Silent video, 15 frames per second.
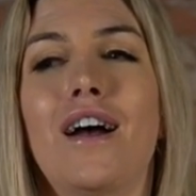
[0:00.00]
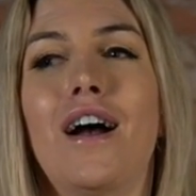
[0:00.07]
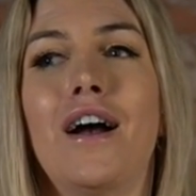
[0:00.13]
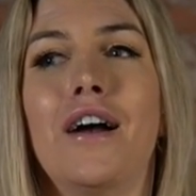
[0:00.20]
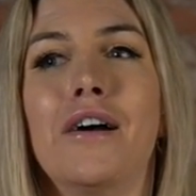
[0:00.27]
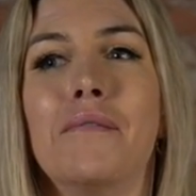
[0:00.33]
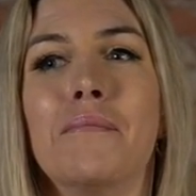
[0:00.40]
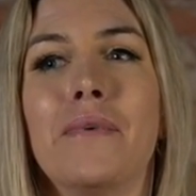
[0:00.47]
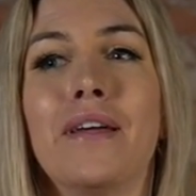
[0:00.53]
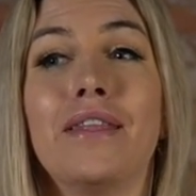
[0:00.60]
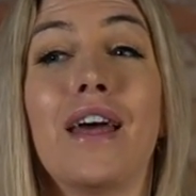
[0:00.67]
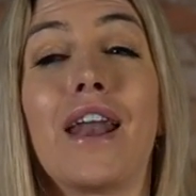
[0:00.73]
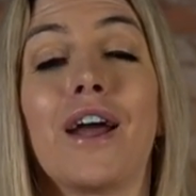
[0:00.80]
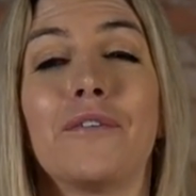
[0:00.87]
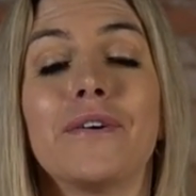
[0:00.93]
Um,
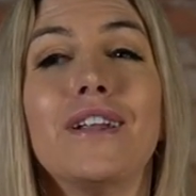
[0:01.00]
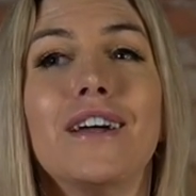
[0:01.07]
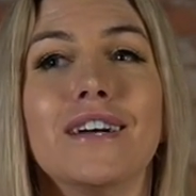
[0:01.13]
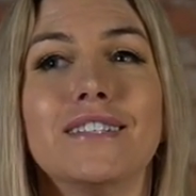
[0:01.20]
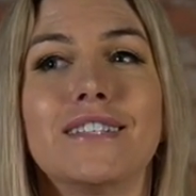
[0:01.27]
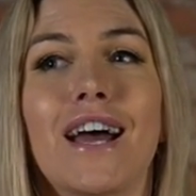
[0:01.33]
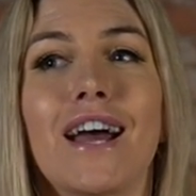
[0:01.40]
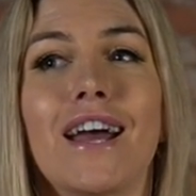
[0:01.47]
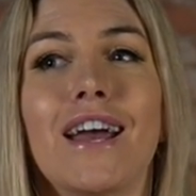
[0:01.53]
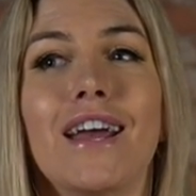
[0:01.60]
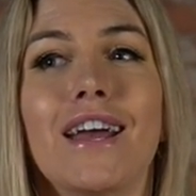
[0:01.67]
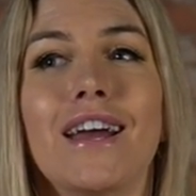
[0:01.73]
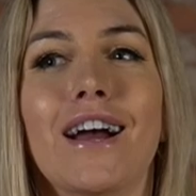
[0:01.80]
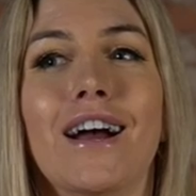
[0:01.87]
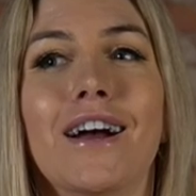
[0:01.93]
and that I realized
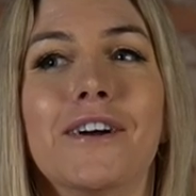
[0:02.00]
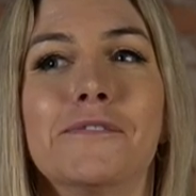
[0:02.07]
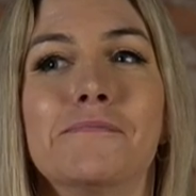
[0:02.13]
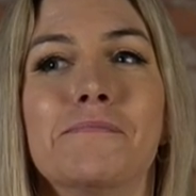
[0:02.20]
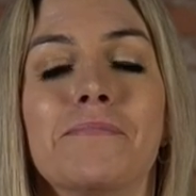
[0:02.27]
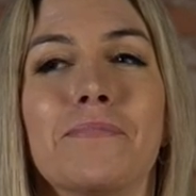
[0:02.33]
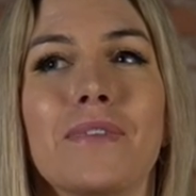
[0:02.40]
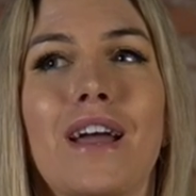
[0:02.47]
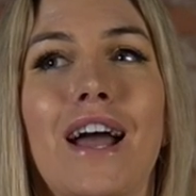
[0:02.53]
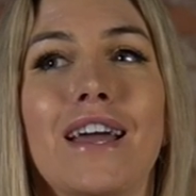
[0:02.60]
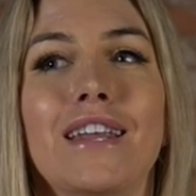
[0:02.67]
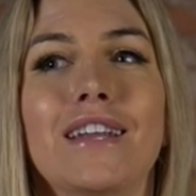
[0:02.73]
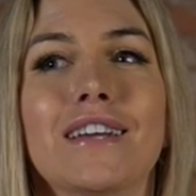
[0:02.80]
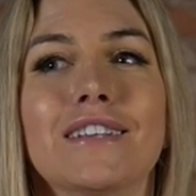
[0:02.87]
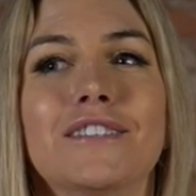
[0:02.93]
I um, I
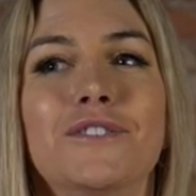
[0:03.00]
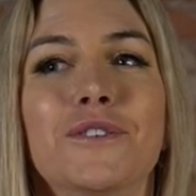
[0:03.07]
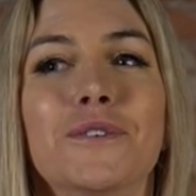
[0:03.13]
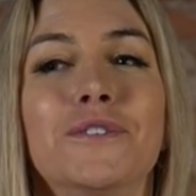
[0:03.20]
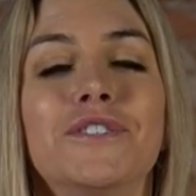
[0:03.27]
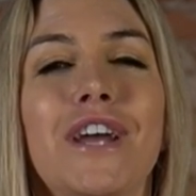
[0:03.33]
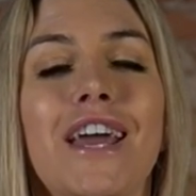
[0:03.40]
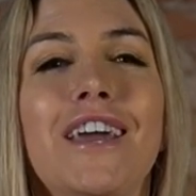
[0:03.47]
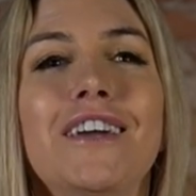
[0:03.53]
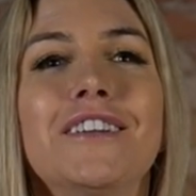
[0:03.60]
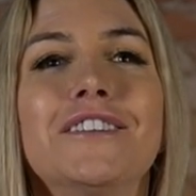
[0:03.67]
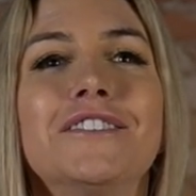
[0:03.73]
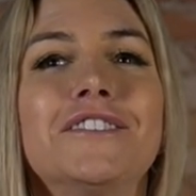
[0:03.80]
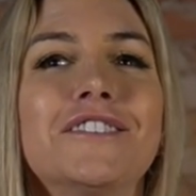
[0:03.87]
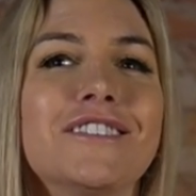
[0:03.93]
needed to
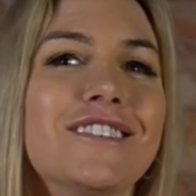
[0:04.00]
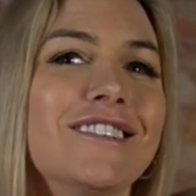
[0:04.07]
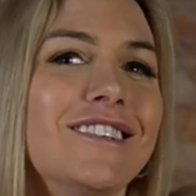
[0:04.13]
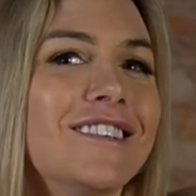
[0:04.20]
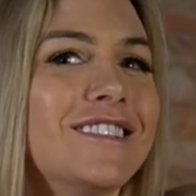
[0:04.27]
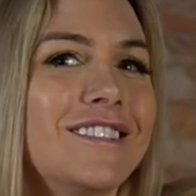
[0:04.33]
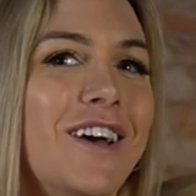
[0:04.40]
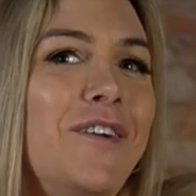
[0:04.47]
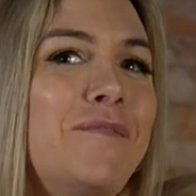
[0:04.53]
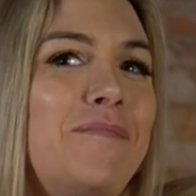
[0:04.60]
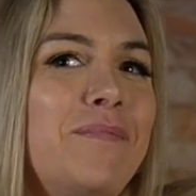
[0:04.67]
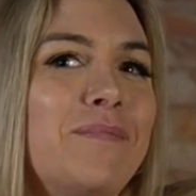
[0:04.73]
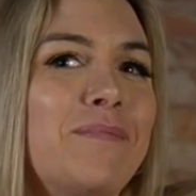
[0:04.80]
change. So,